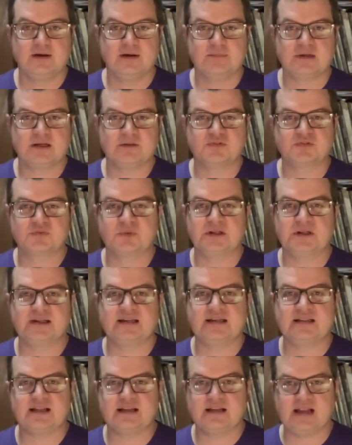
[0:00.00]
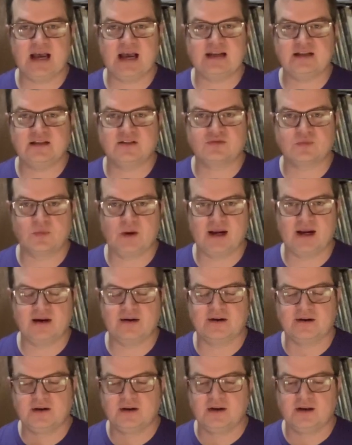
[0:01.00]
but it was really in the 90s
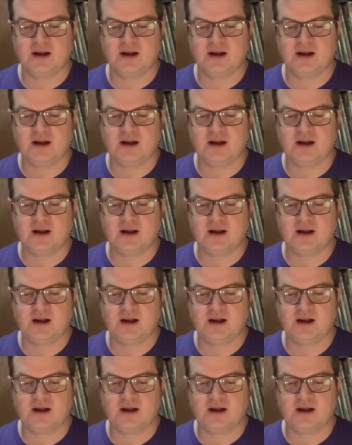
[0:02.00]
where